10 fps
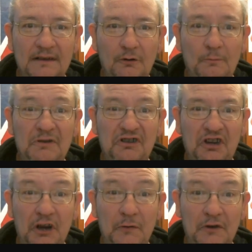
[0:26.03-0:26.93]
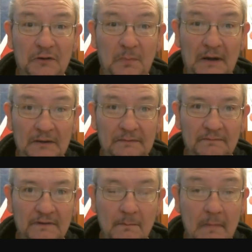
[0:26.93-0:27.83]
obscured by
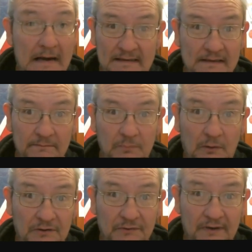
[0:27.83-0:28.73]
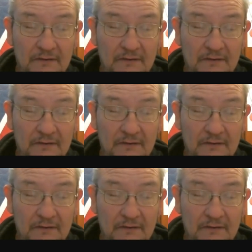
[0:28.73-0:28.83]
the masses of pottery,